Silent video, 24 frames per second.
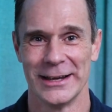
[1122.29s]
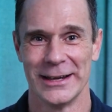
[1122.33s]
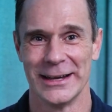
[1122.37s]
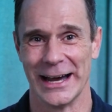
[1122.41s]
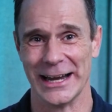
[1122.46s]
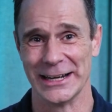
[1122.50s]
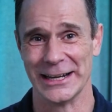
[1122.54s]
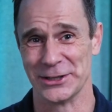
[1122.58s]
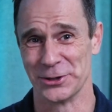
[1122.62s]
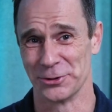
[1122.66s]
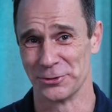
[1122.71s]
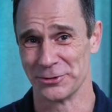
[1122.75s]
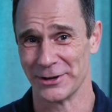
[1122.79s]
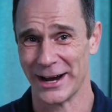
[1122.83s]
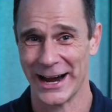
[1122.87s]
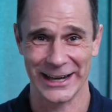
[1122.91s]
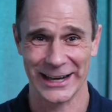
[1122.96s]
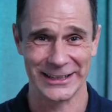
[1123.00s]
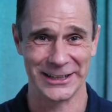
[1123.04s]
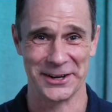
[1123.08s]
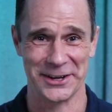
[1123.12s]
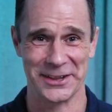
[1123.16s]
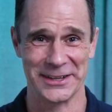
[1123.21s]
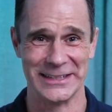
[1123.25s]
and
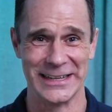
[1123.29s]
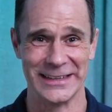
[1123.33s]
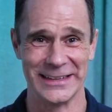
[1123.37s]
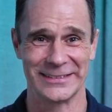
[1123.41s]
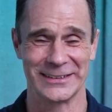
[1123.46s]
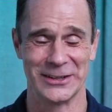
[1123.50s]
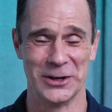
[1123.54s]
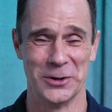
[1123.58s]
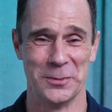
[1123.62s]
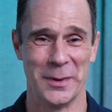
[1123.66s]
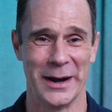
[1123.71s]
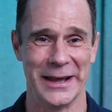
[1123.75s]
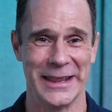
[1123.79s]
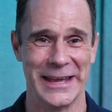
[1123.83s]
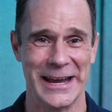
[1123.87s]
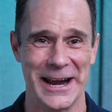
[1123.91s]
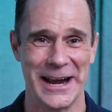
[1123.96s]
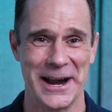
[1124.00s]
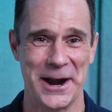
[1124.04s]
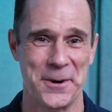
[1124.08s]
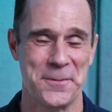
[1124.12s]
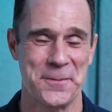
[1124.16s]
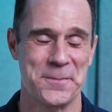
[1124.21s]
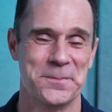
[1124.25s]
dragged out of the disco by the
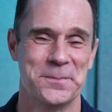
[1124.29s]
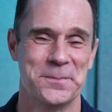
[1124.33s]
hair.